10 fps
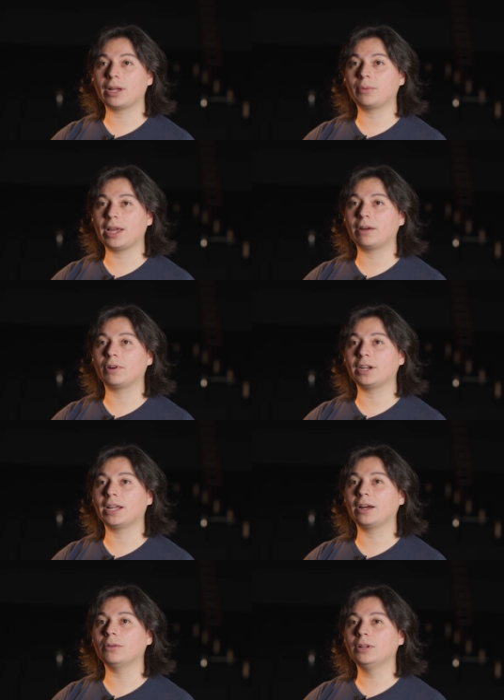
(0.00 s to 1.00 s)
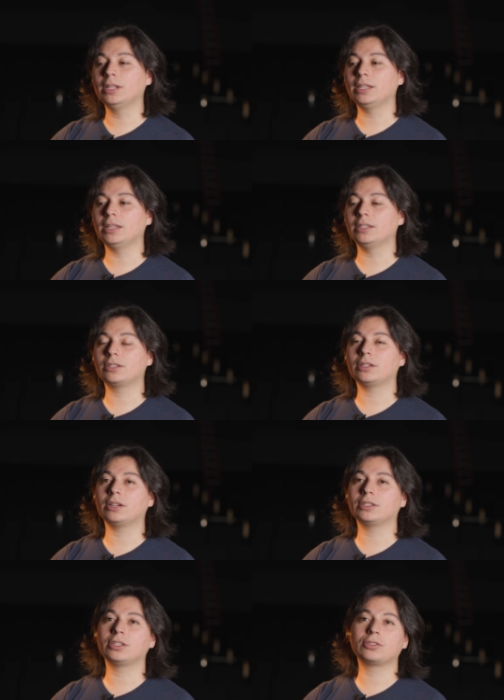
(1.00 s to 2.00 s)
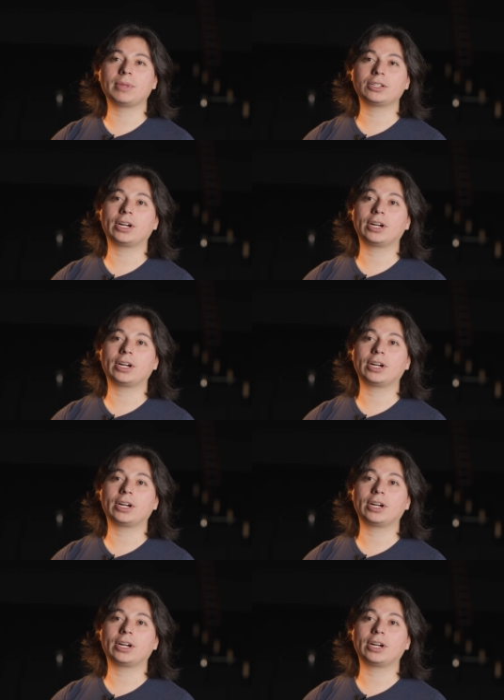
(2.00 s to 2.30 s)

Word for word: that we have right now is uh, a system that